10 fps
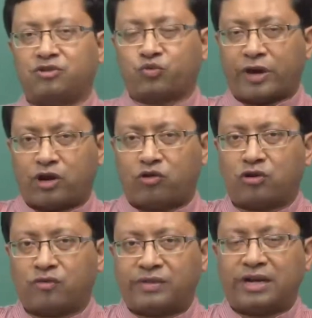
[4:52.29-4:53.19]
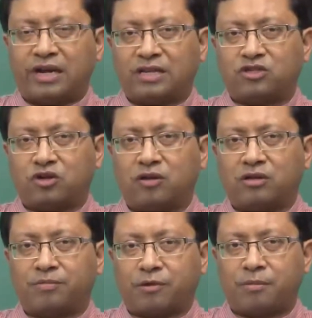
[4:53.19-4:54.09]
square root of that and solved
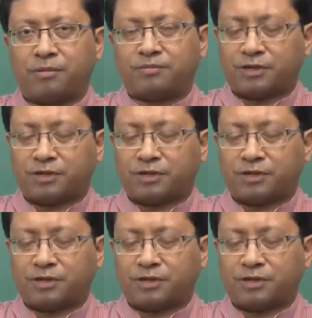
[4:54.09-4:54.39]
the problems